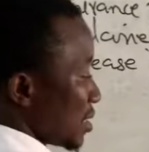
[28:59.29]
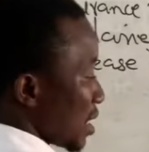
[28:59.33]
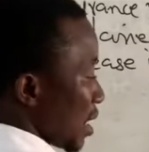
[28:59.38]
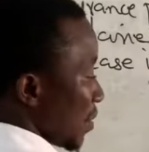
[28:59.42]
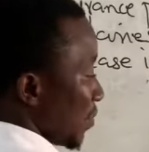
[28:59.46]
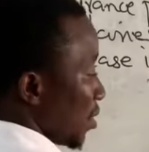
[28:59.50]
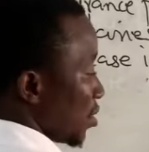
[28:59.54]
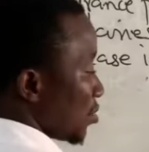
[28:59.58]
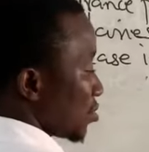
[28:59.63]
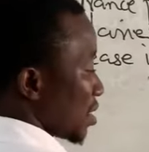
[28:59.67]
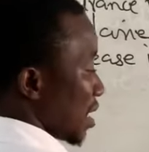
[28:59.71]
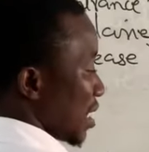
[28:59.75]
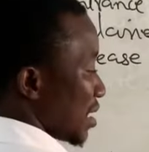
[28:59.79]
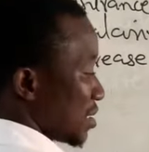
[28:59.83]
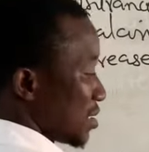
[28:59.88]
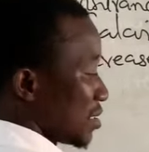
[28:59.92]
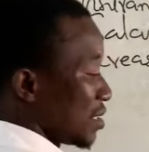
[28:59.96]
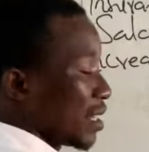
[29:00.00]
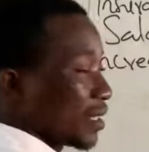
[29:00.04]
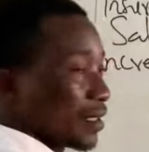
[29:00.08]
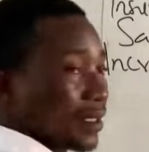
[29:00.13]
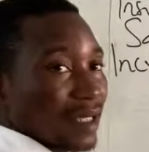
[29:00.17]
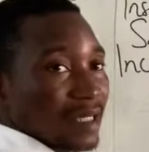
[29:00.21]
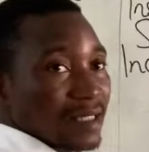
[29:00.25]
amount as
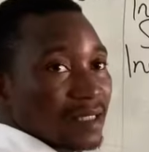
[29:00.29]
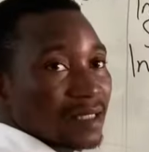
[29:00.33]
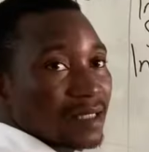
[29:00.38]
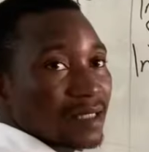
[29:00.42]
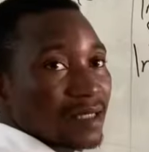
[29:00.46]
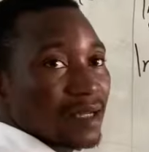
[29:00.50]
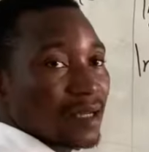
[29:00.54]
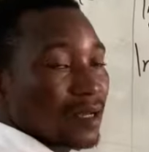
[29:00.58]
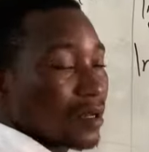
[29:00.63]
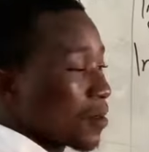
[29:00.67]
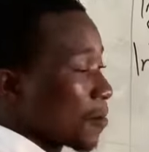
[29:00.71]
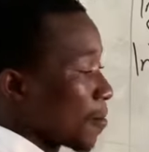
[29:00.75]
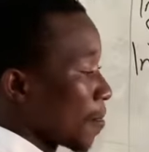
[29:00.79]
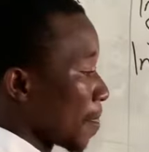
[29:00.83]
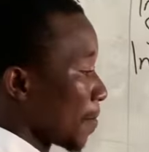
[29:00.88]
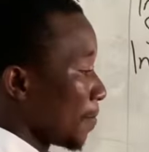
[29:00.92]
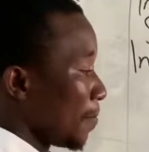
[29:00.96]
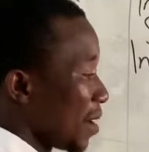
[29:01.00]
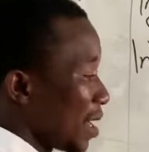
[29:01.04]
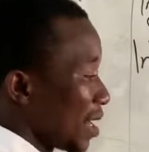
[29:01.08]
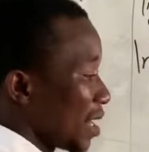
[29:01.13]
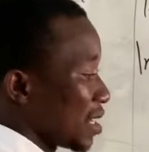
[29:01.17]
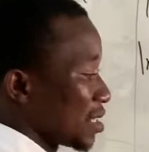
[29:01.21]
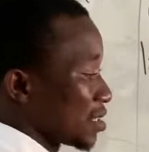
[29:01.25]
debtors
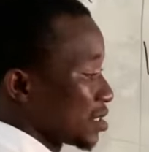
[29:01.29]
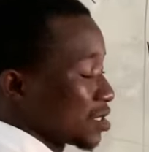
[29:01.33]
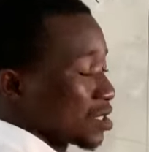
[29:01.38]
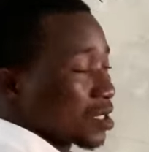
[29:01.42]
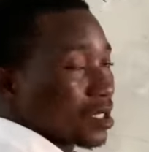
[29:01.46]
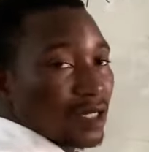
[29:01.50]
balance